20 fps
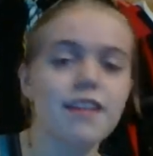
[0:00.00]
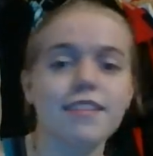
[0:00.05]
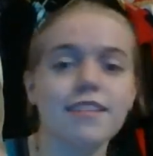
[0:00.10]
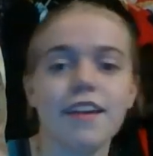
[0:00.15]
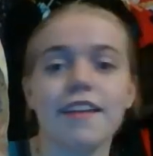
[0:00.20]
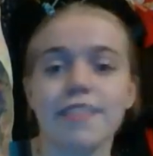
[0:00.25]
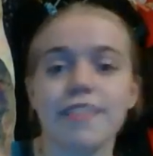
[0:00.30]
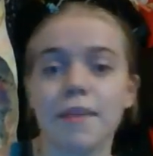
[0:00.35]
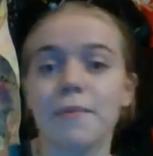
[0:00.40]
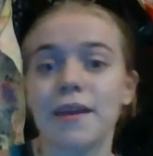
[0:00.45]

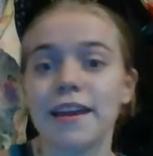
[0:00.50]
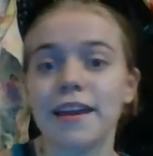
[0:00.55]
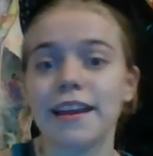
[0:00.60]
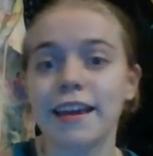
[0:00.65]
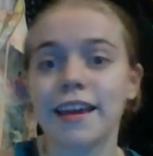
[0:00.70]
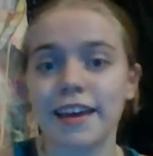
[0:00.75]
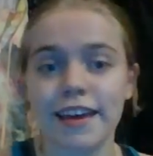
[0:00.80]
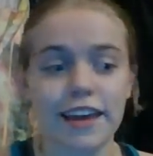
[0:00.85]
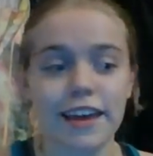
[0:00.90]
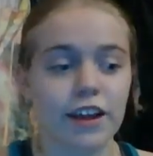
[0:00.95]
Yes, I'm eating
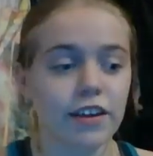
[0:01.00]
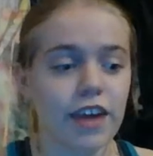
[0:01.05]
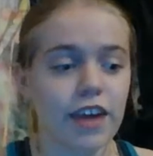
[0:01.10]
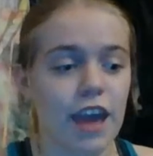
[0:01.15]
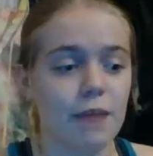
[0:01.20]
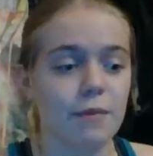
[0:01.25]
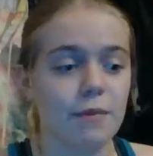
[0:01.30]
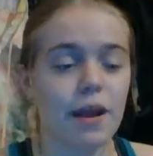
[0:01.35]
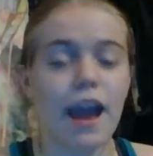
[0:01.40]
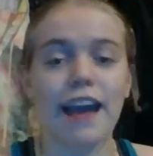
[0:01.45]
again on
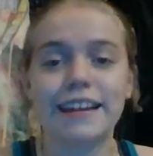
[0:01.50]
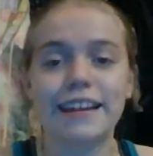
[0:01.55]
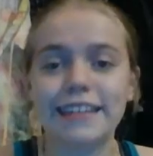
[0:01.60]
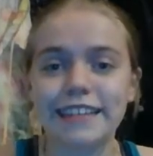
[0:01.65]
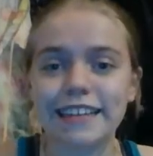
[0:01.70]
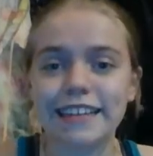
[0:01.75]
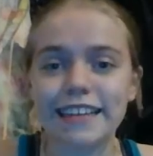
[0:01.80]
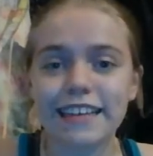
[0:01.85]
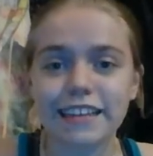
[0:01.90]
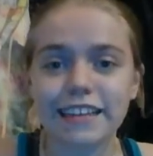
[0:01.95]
camera. I
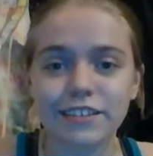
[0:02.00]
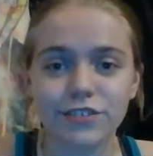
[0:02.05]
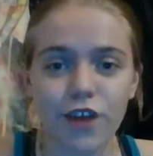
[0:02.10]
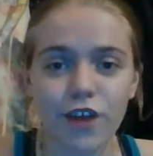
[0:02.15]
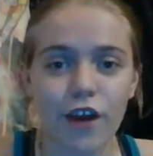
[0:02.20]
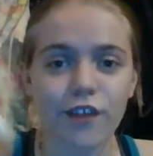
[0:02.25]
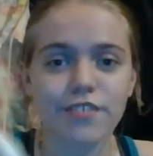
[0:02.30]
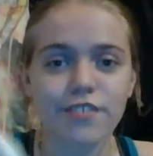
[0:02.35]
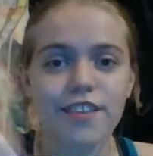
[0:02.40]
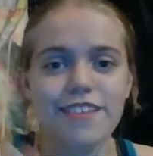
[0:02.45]
need to eat.
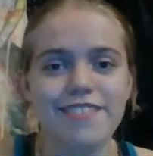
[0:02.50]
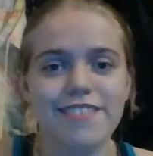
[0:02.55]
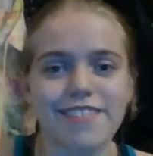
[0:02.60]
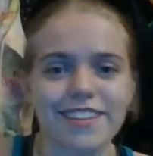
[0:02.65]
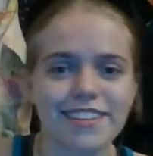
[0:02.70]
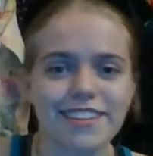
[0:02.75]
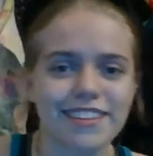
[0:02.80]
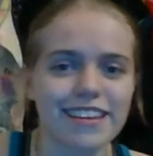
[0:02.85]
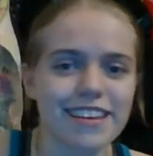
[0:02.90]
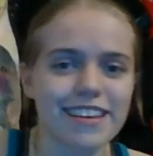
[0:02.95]
Doc says I
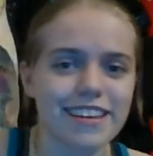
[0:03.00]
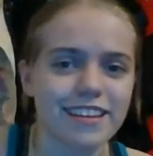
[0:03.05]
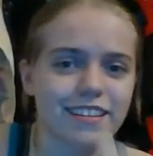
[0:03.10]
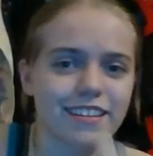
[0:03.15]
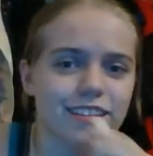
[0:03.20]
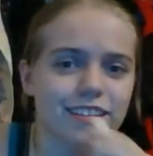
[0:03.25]
need to eat.